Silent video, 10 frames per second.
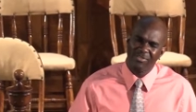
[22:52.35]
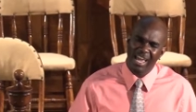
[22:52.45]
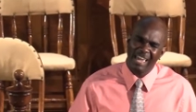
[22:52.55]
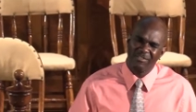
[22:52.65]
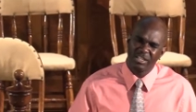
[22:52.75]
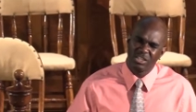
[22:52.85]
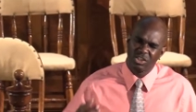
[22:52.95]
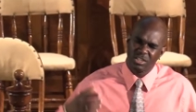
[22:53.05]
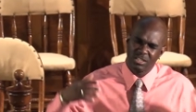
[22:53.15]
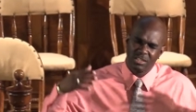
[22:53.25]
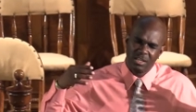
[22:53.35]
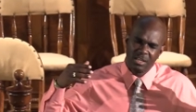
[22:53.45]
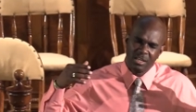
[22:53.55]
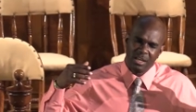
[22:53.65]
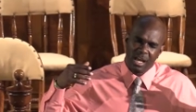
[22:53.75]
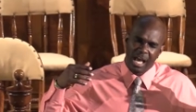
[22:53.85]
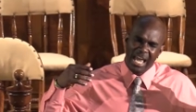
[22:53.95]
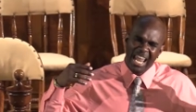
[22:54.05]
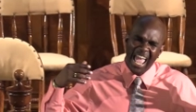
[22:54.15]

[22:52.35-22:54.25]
like it's just an